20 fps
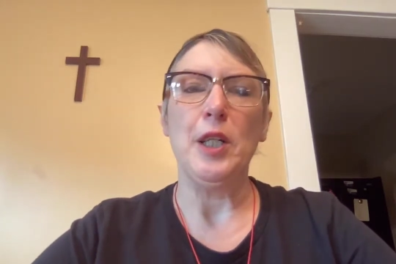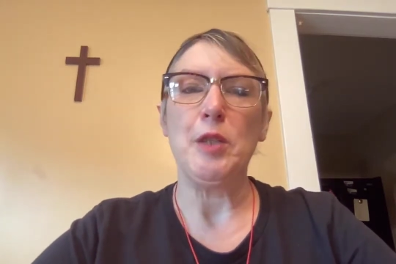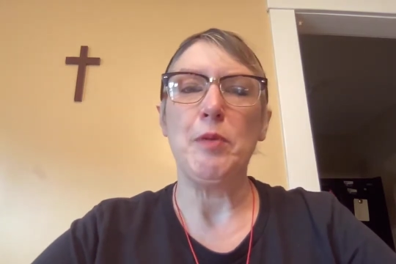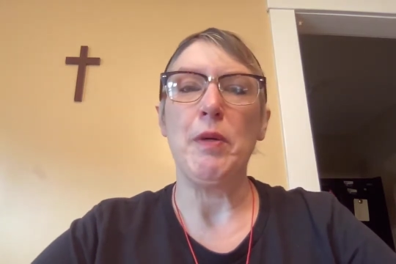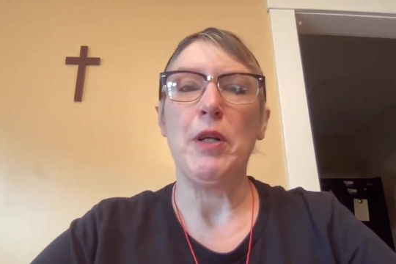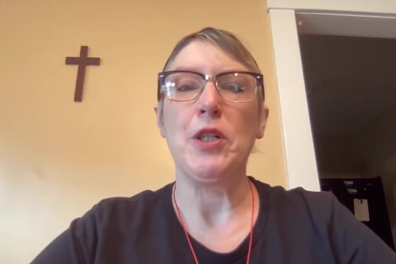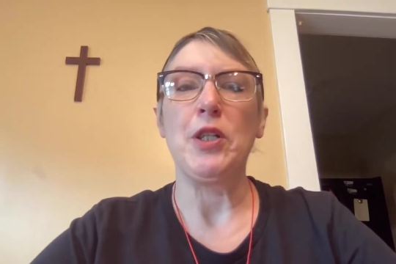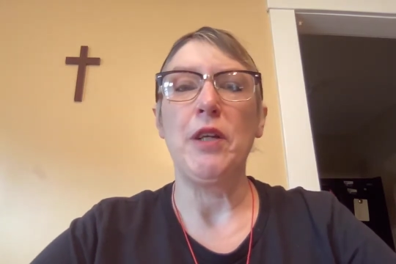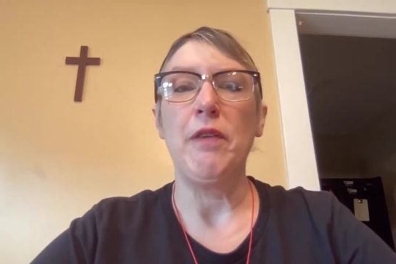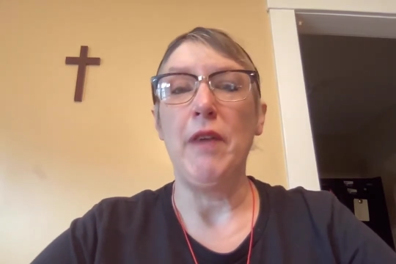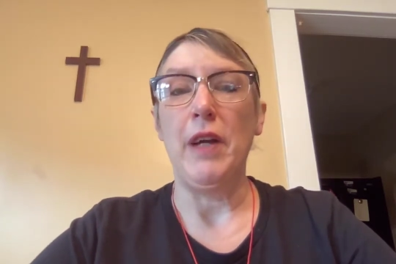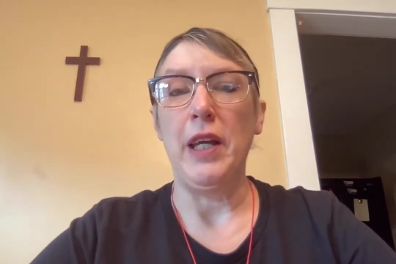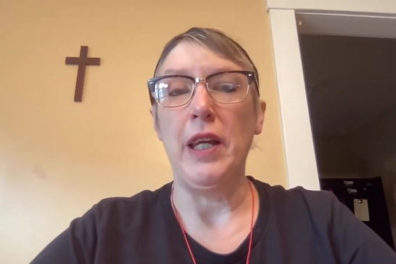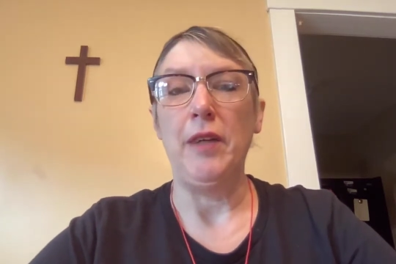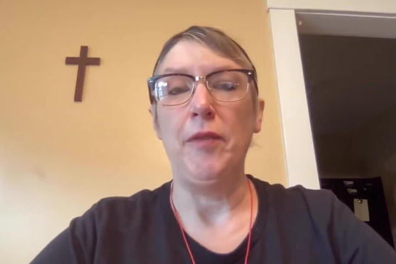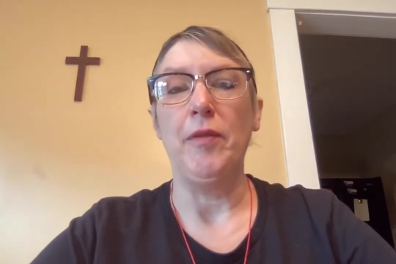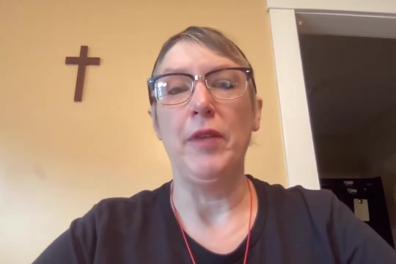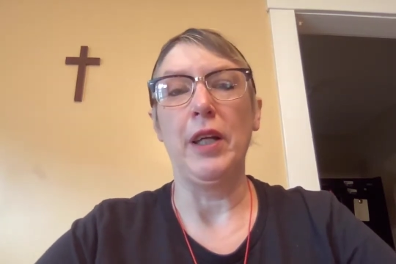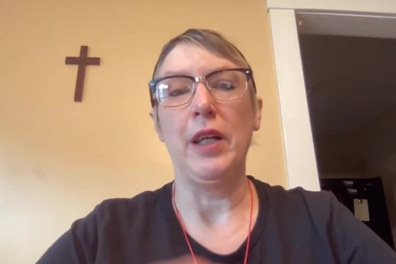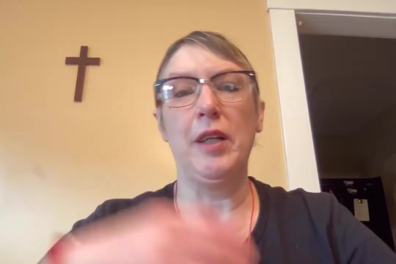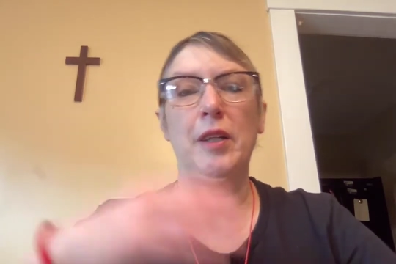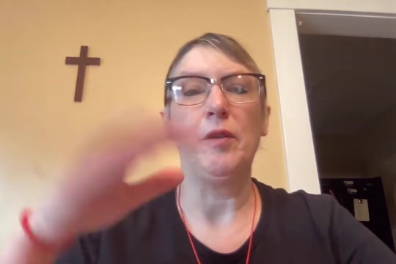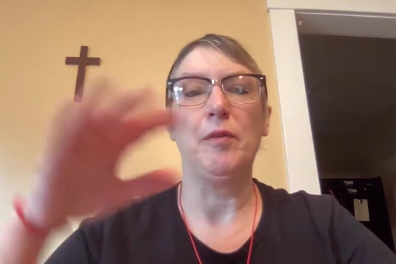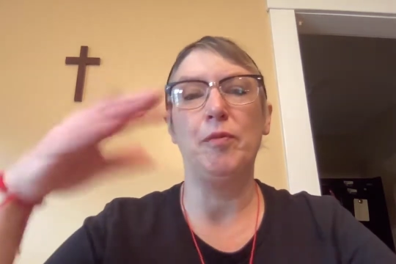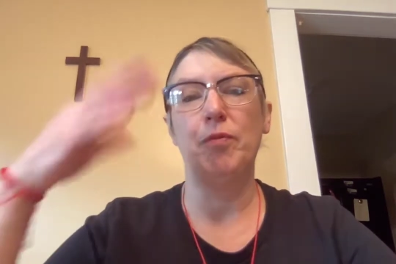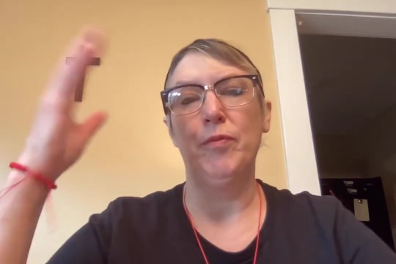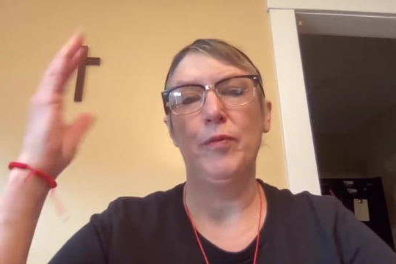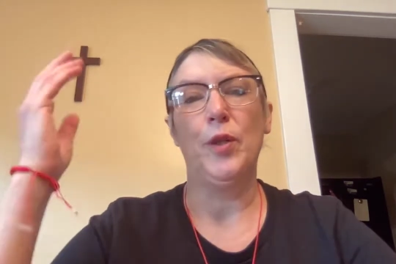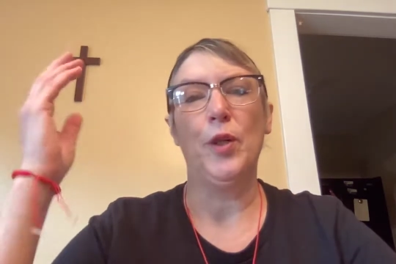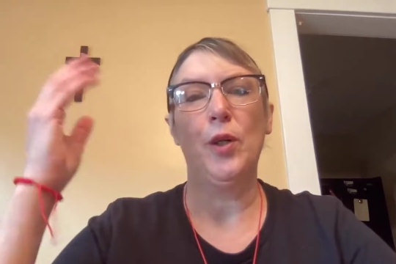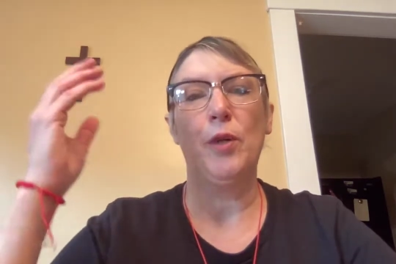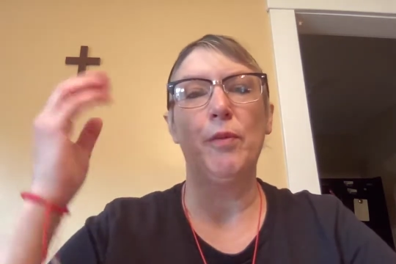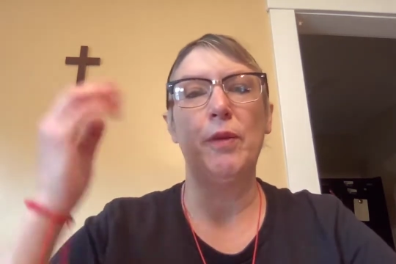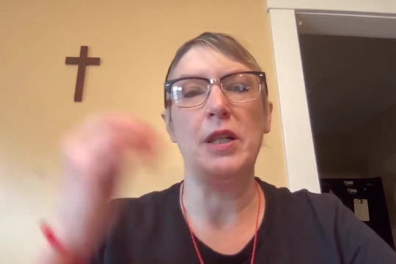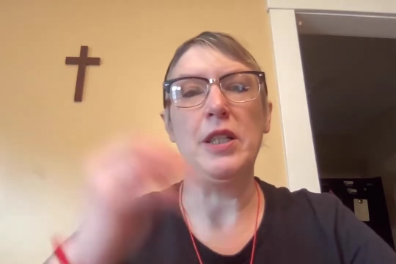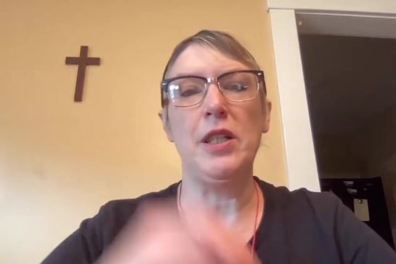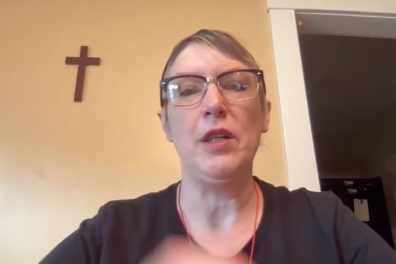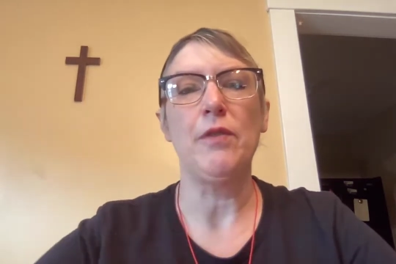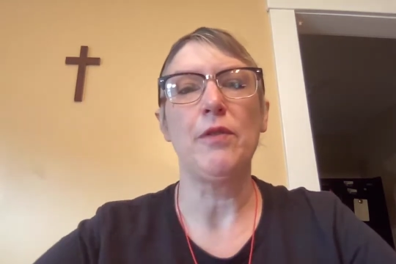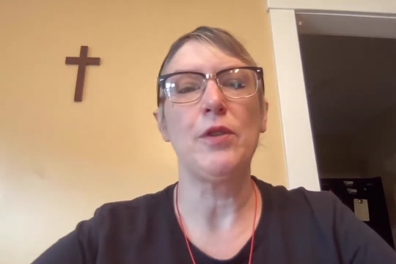especially if I like hurt
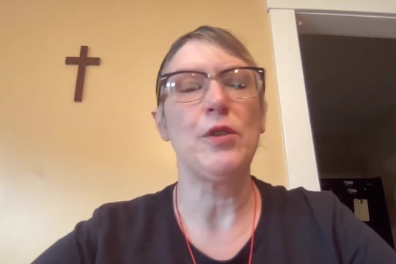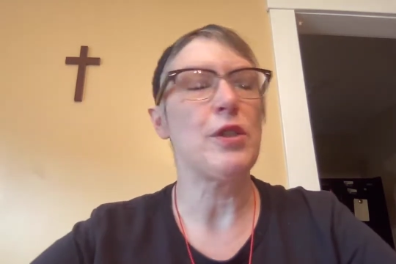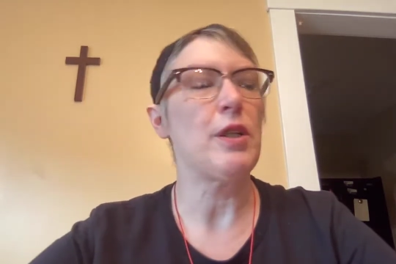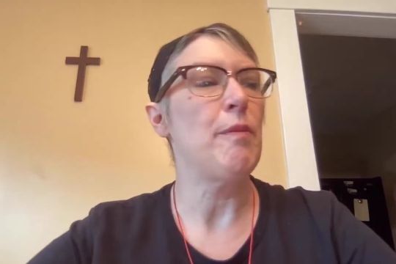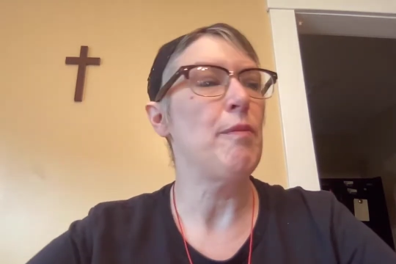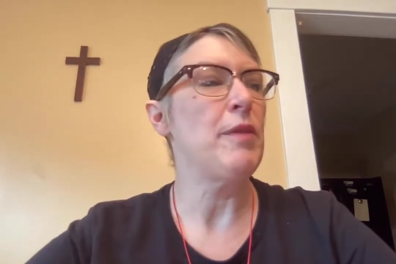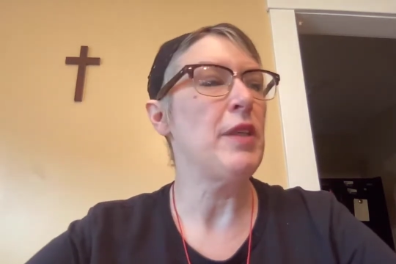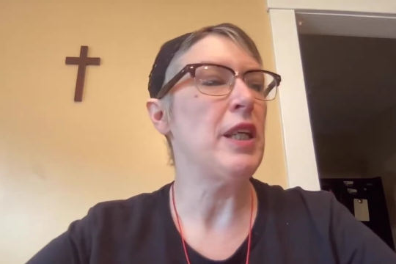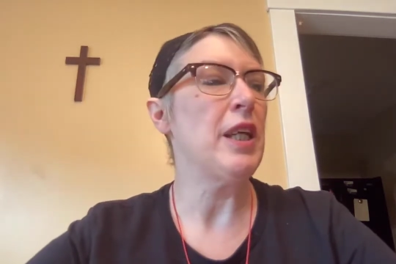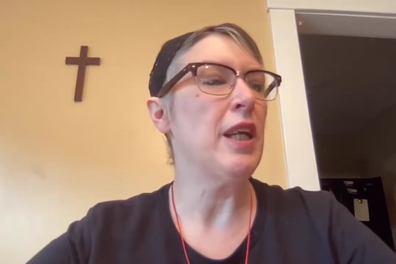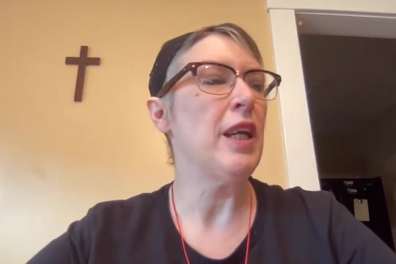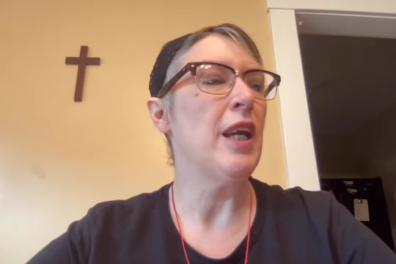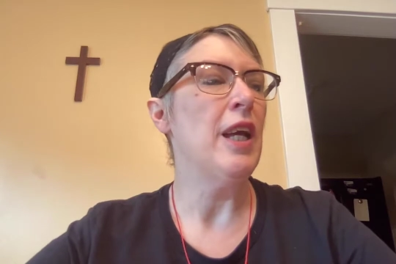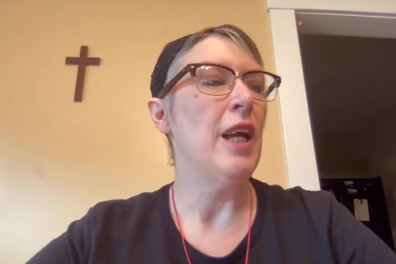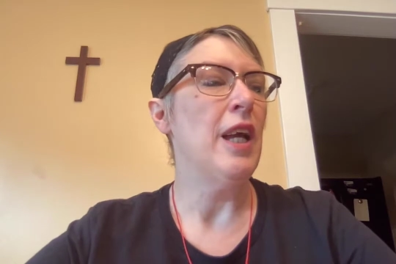myself or something.